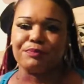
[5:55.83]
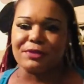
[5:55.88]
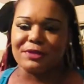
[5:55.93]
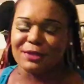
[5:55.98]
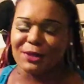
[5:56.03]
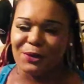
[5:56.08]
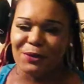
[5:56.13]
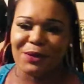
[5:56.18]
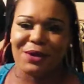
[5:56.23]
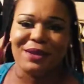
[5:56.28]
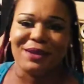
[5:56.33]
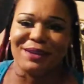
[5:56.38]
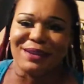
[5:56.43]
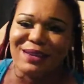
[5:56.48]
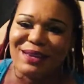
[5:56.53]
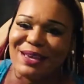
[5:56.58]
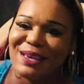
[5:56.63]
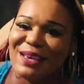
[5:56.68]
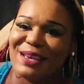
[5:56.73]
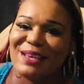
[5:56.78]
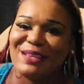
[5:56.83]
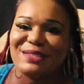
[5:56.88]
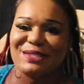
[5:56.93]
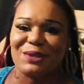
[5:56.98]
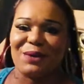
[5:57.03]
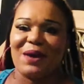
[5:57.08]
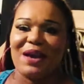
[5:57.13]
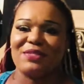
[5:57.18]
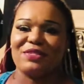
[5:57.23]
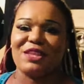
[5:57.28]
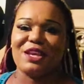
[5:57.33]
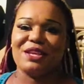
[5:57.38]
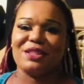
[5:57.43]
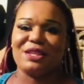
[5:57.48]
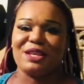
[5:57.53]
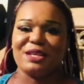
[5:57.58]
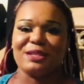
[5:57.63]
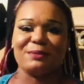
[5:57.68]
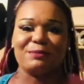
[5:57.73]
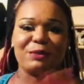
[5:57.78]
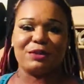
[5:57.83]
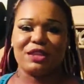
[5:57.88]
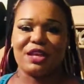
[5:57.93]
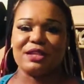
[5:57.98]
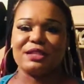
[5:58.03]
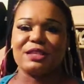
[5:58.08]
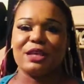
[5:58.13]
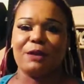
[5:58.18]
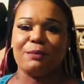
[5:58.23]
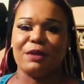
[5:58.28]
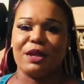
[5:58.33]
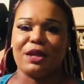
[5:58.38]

So I think that's what they tell them.